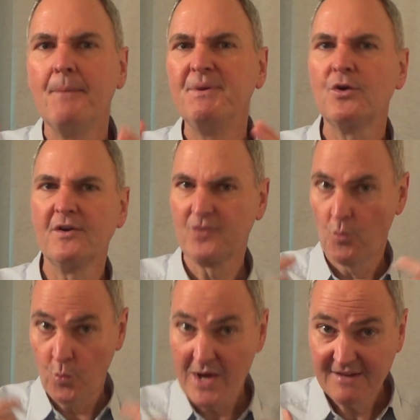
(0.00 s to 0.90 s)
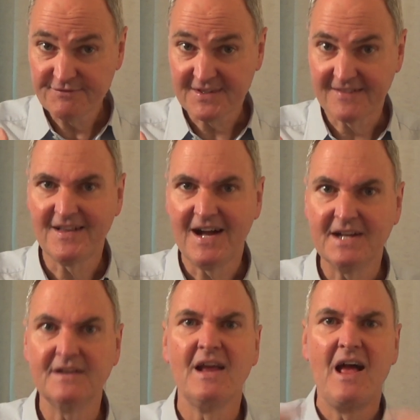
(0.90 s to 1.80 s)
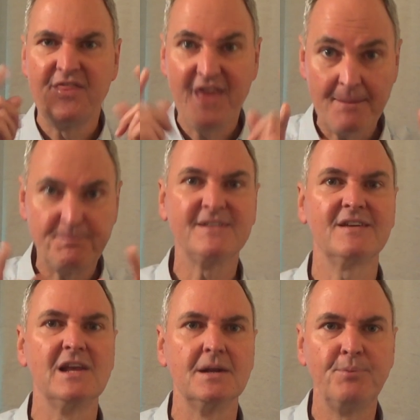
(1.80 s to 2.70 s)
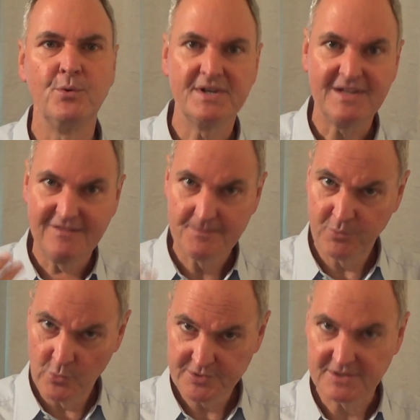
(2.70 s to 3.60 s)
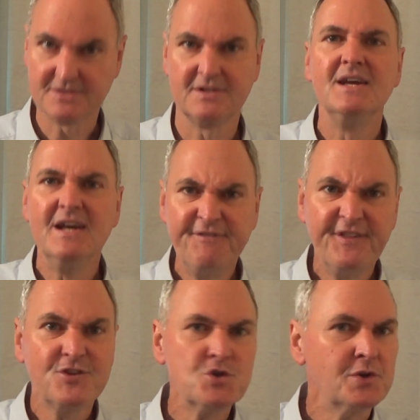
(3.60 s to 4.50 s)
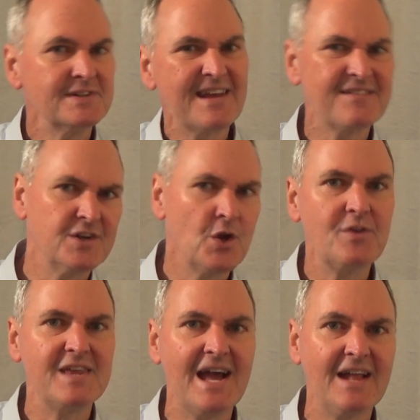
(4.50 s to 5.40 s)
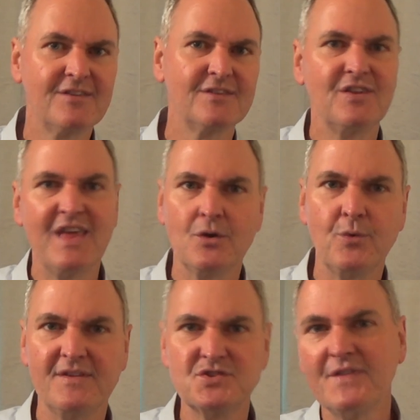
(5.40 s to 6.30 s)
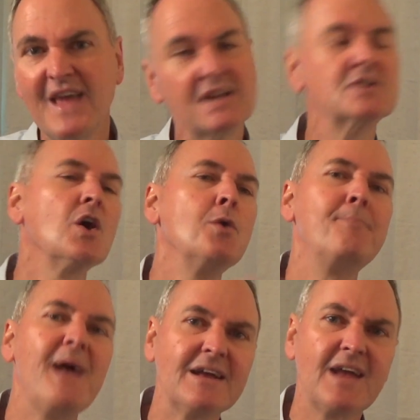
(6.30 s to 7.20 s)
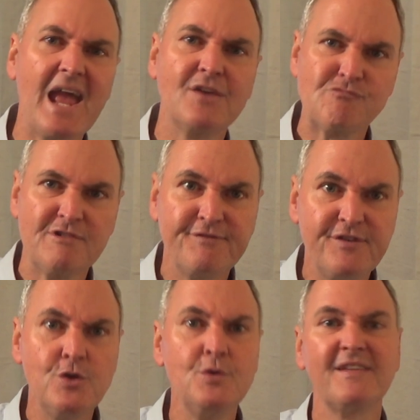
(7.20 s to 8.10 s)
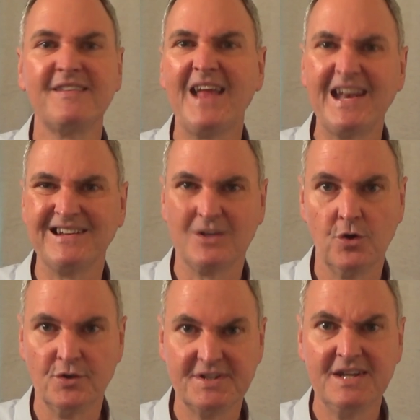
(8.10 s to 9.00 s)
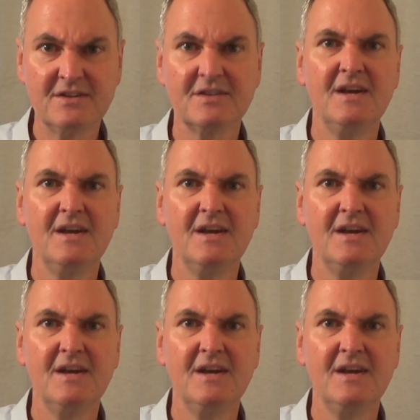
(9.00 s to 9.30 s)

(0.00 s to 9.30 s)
because we've decided that particular point is important. If the student doesn't know the answer to that question, they can go back and review the static content,